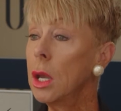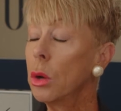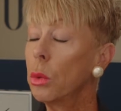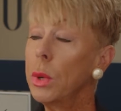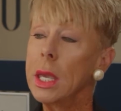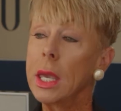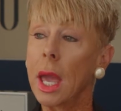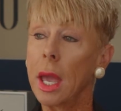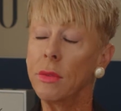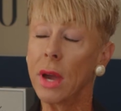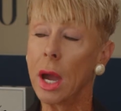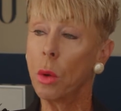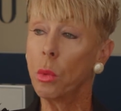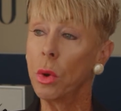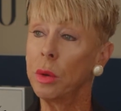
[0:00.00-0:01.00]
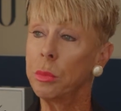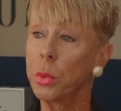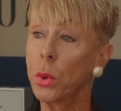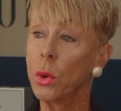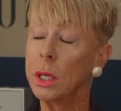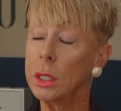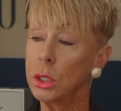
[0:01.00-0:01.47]
we gave out
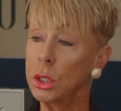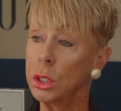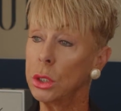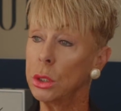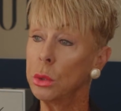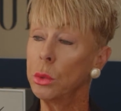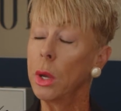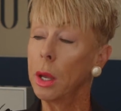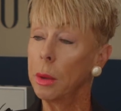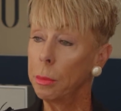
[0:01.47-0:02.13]
$1.2